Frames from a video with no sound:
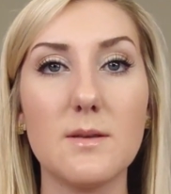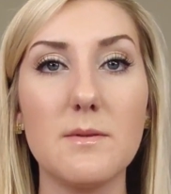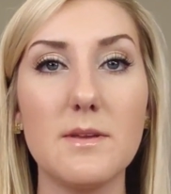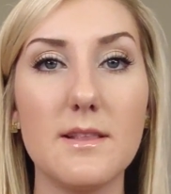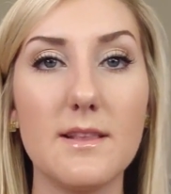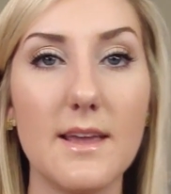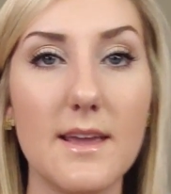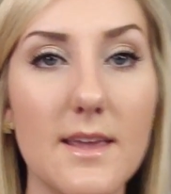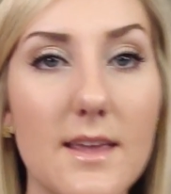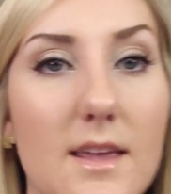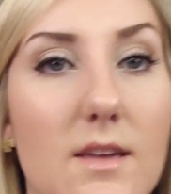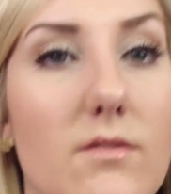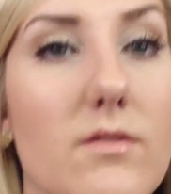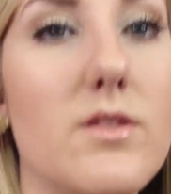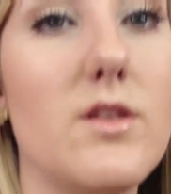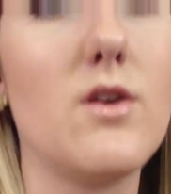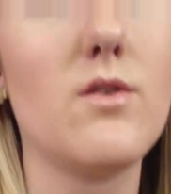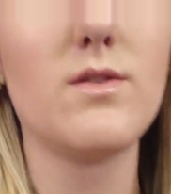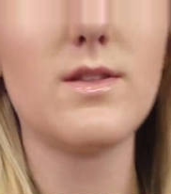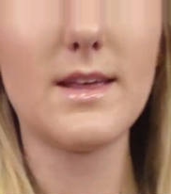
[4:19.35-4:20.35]
I mean, like,
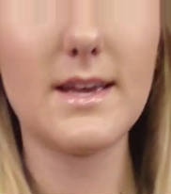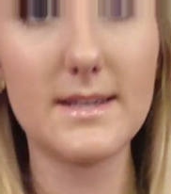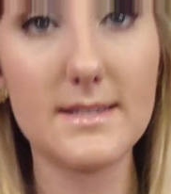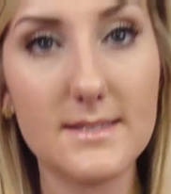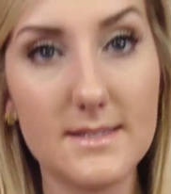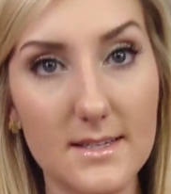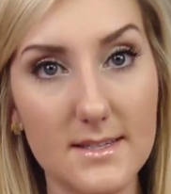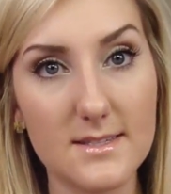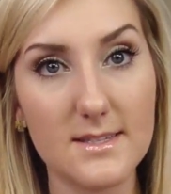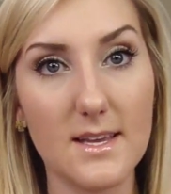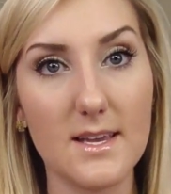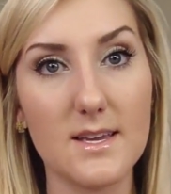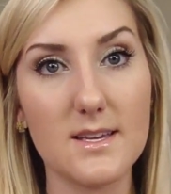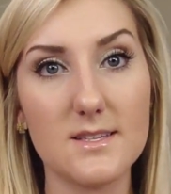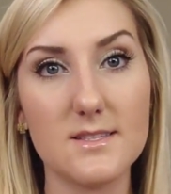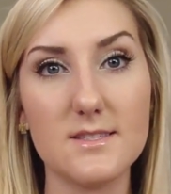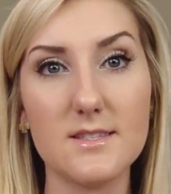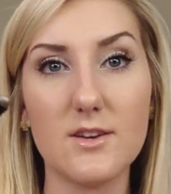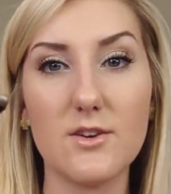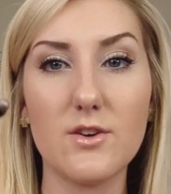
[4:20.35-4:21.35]
even though this is like
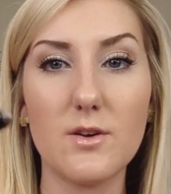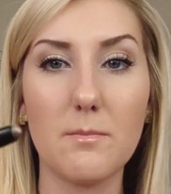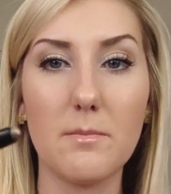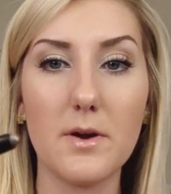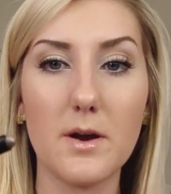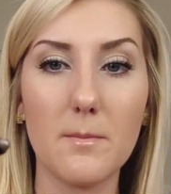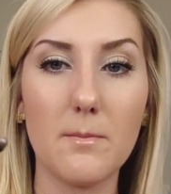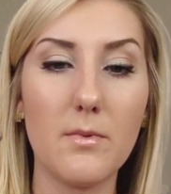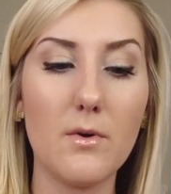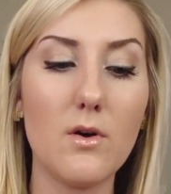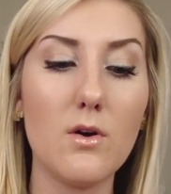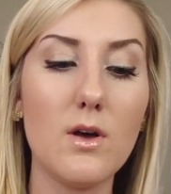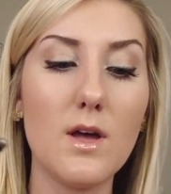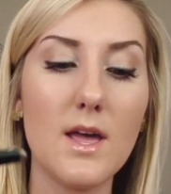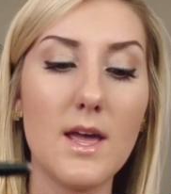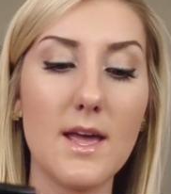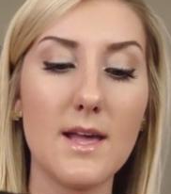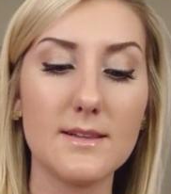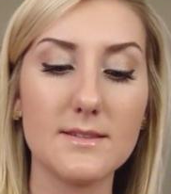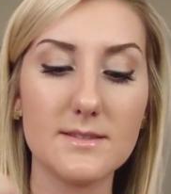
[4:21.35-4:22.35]
considered a purple,
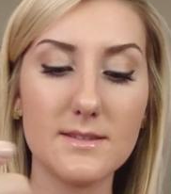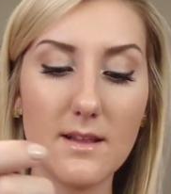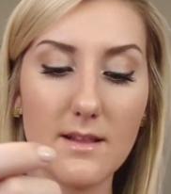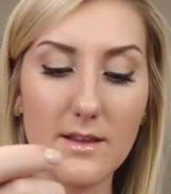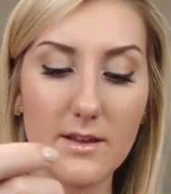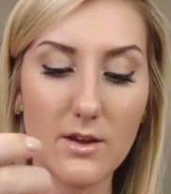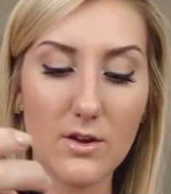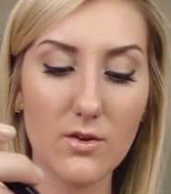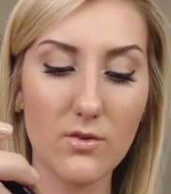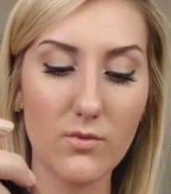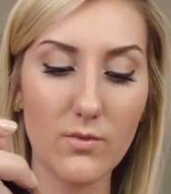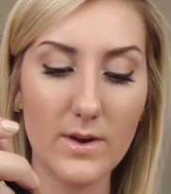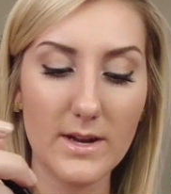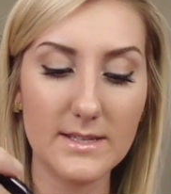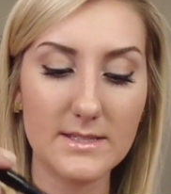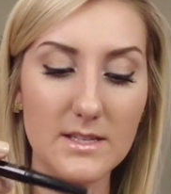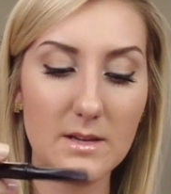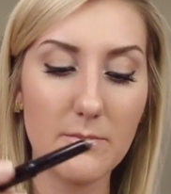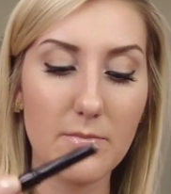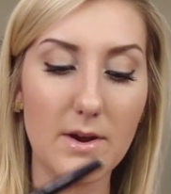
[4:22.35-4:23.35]
it's not like a
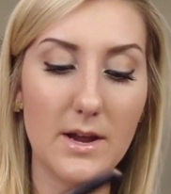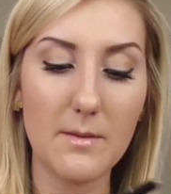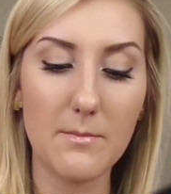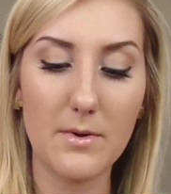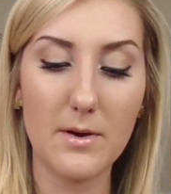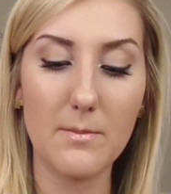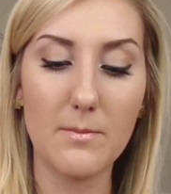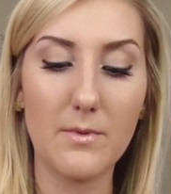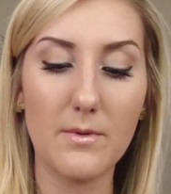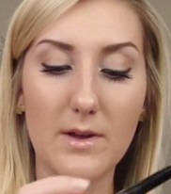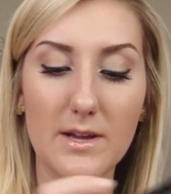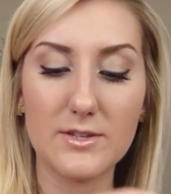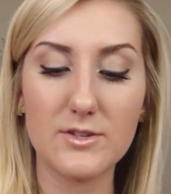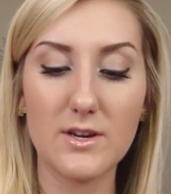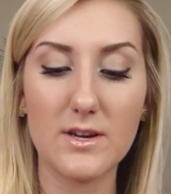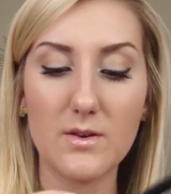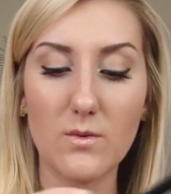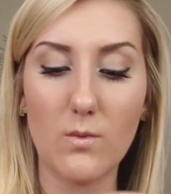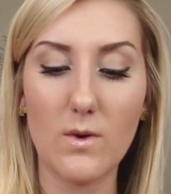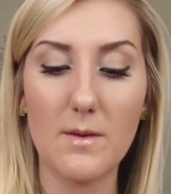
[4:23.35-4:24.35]
crazy bright purple. I
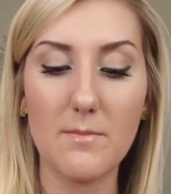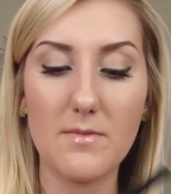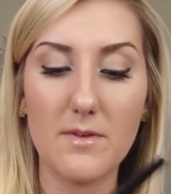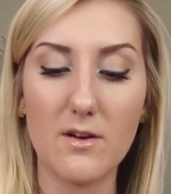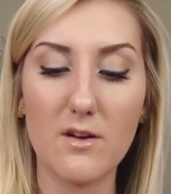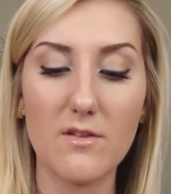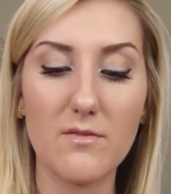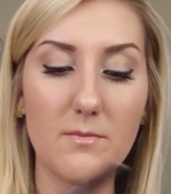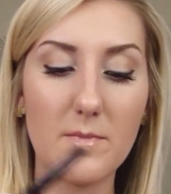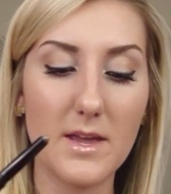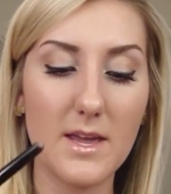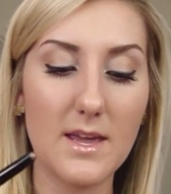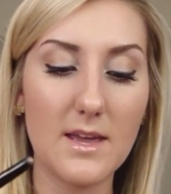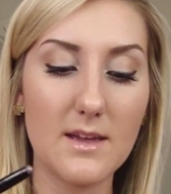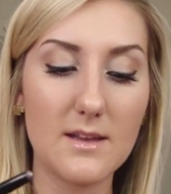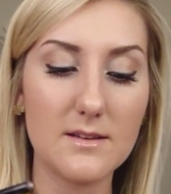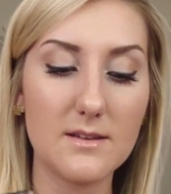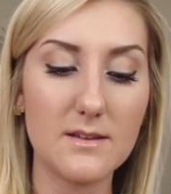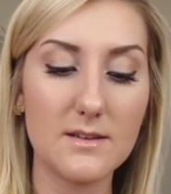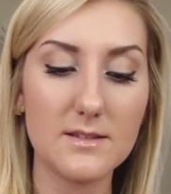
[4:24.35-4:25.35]
tried to wipe that off my
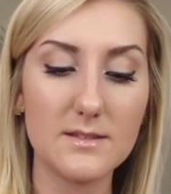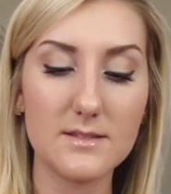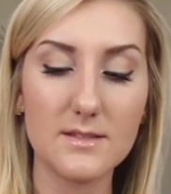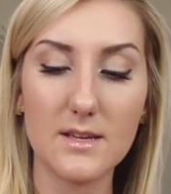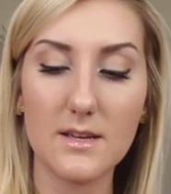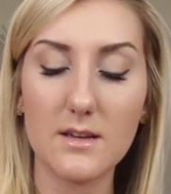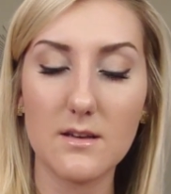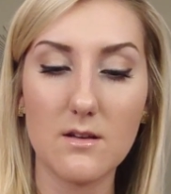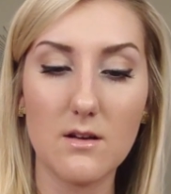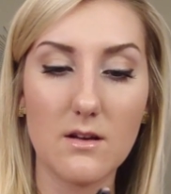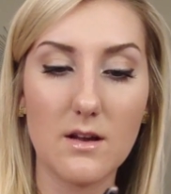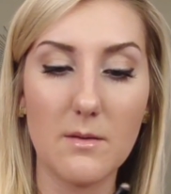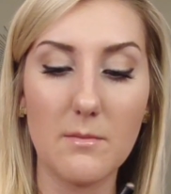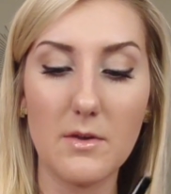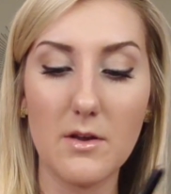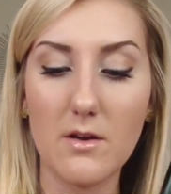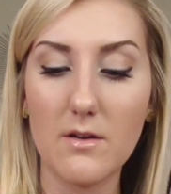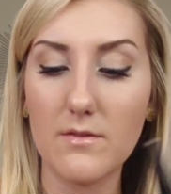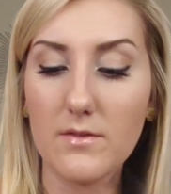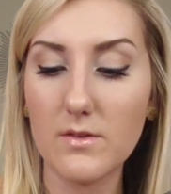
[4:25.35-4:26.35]
hand and it's like not
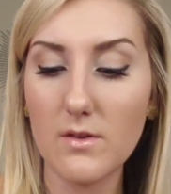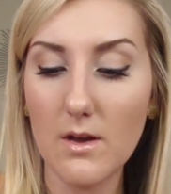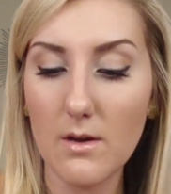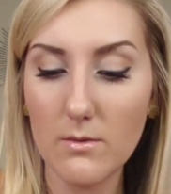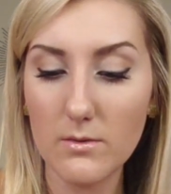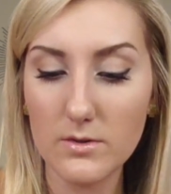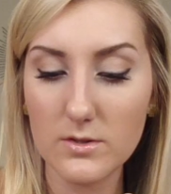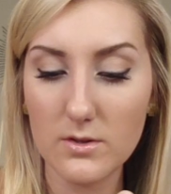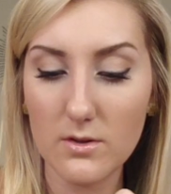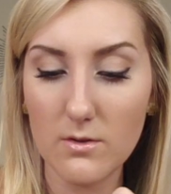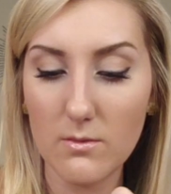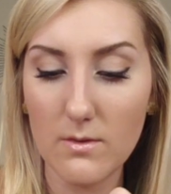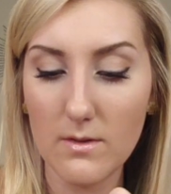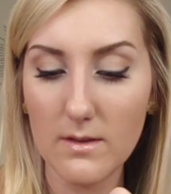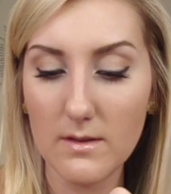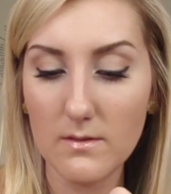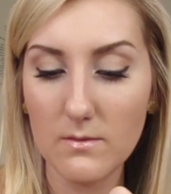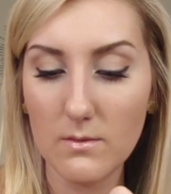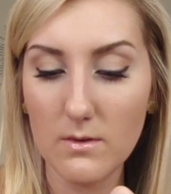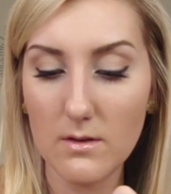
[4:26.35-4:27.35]
coming off. So I will show you
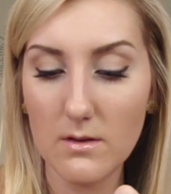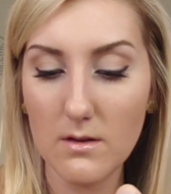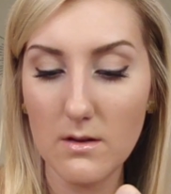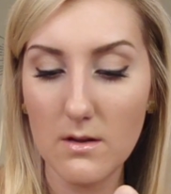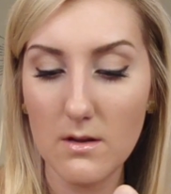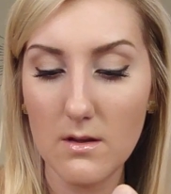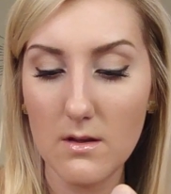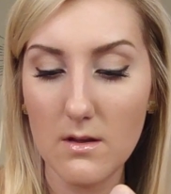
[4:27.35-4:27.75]
on this one.